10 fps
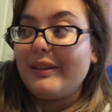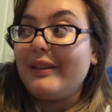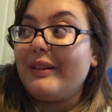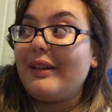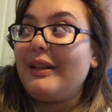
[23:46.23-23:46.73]

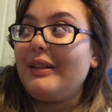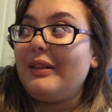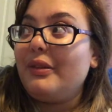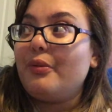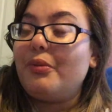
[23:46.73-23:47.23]
And
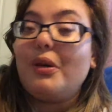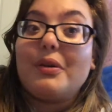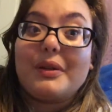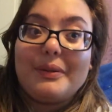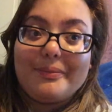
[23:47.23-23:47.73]
I
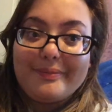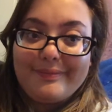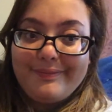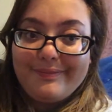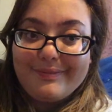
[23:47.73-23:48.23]
welcome
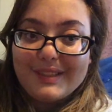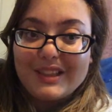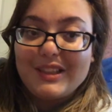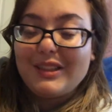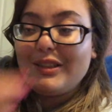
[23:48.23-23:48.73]

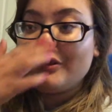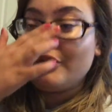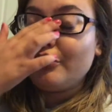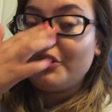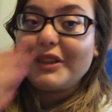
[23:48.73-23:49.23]
this
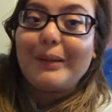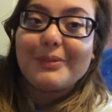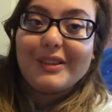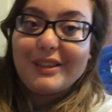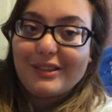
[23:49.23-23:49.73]
new
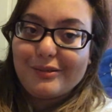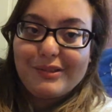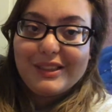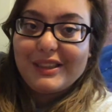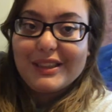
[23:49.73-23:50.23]
chapter, this new
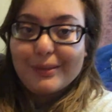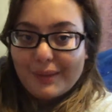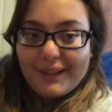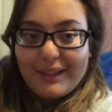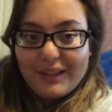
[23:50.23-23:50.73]
season in
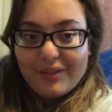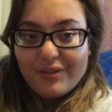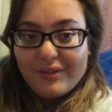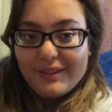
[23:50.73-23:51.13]
my life.